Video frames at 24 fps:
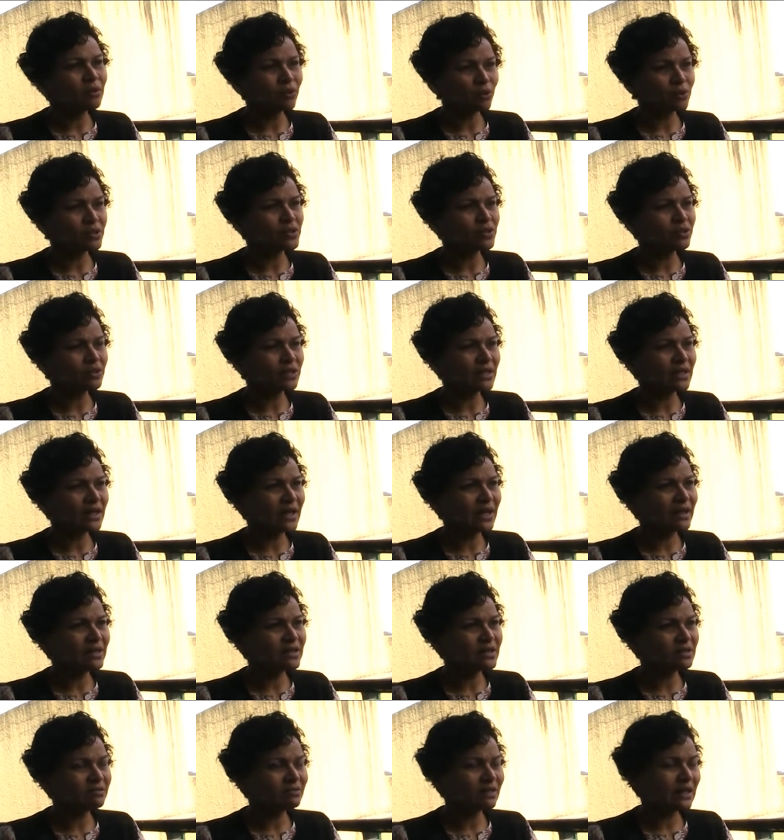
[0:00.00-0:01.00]
also they
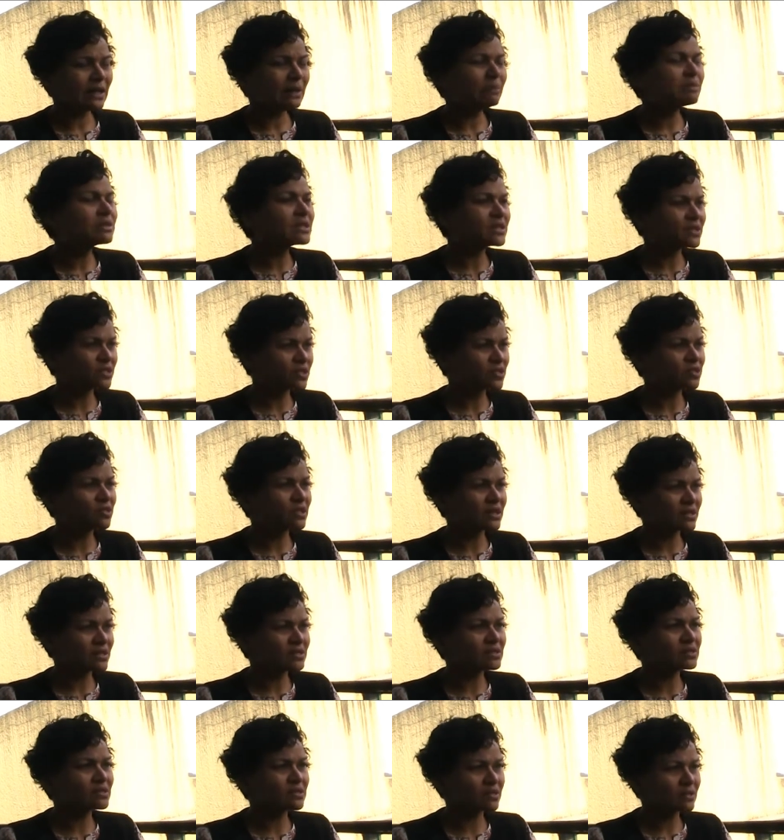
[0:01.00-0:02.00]
had developed
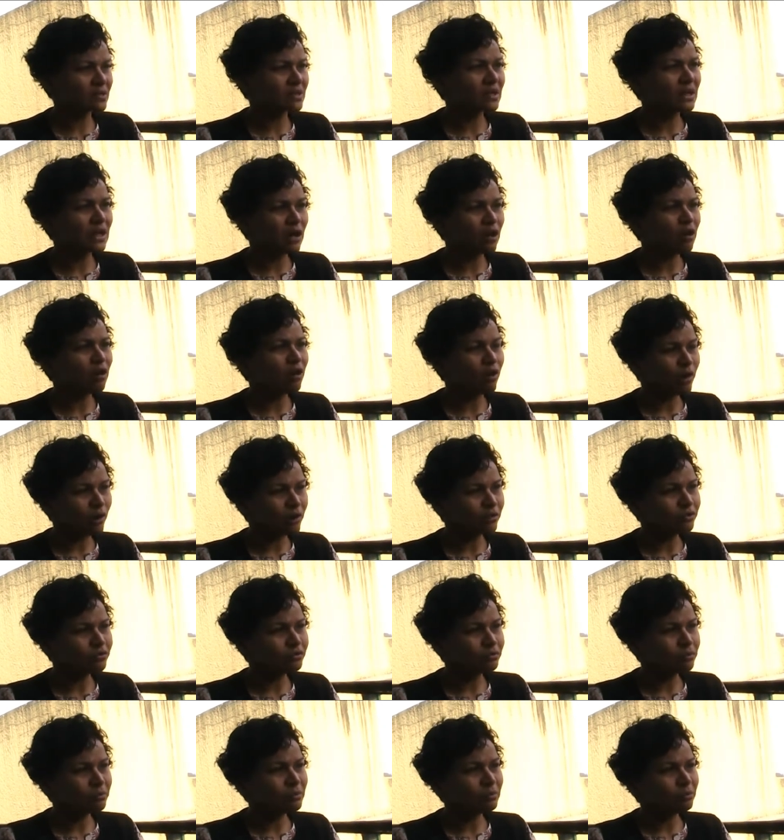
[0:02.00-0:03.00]
distrust
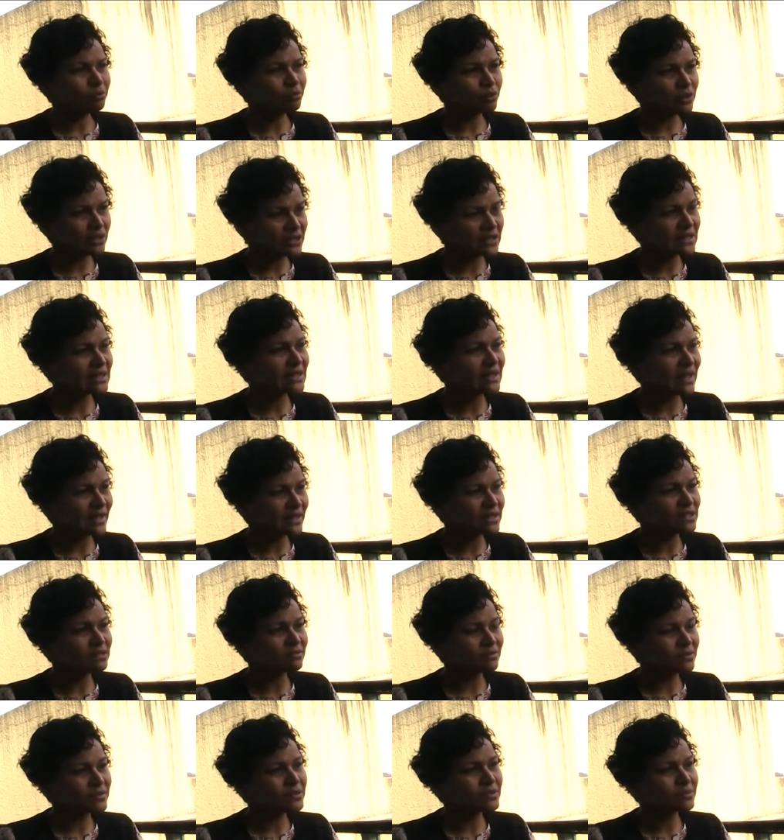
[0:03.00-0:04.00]
of political
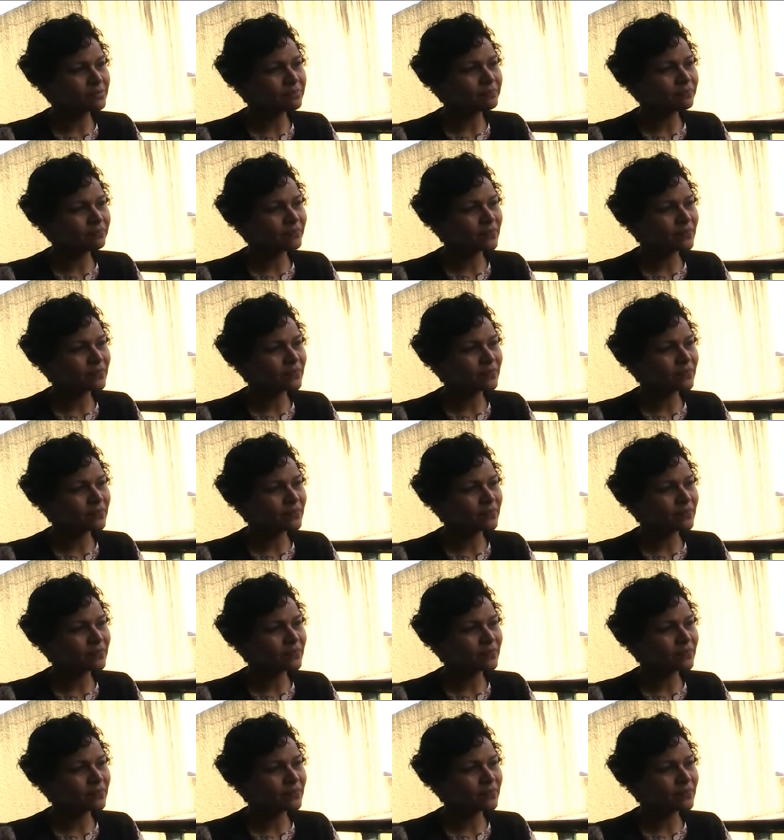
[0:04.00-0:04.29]
activism.